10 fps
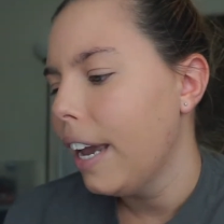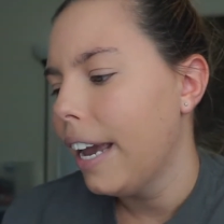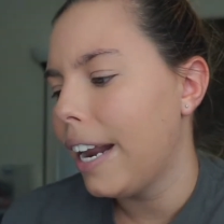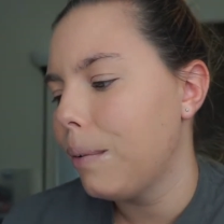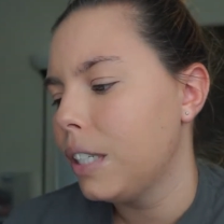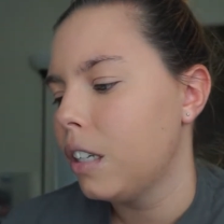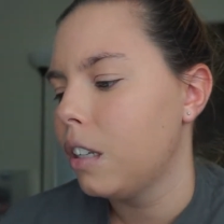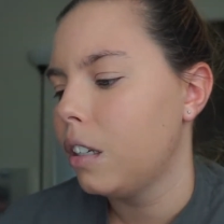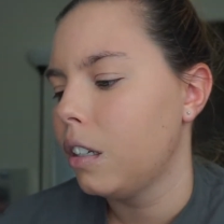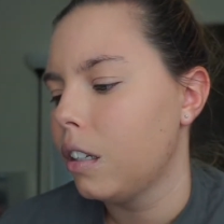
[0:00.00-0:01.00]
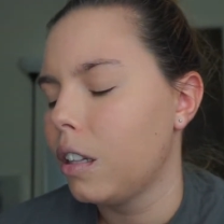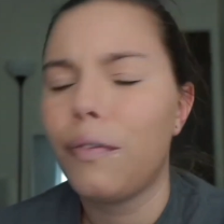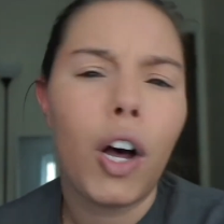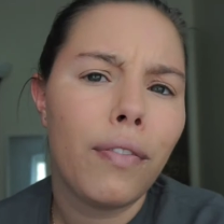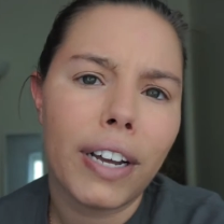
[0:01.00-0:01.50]
And I went to the
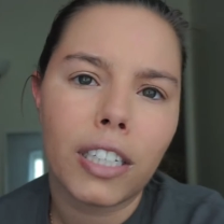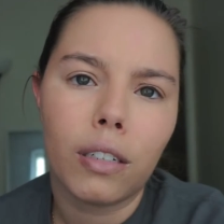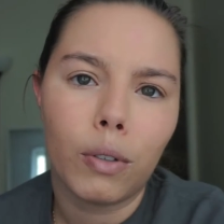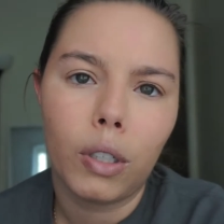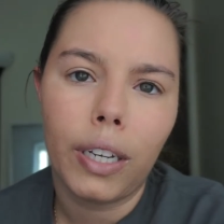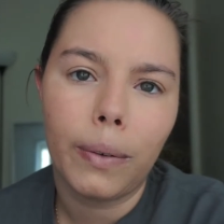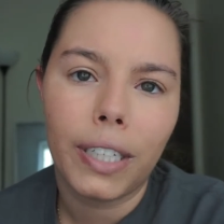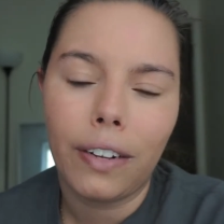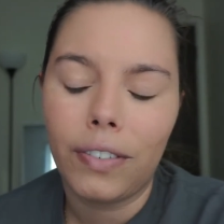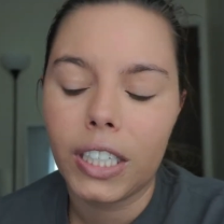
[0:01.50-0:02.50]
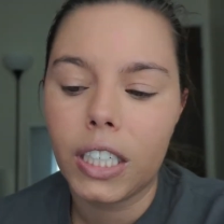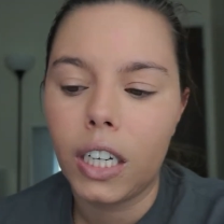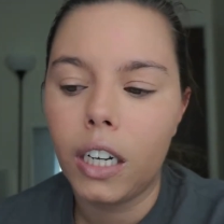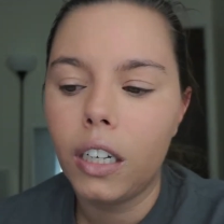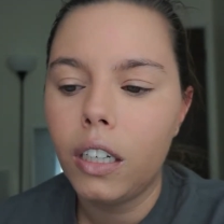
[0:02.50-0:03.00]
fall festival that was at
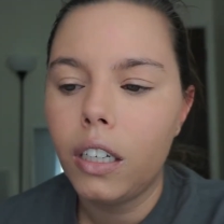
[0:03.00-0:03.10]
Vista.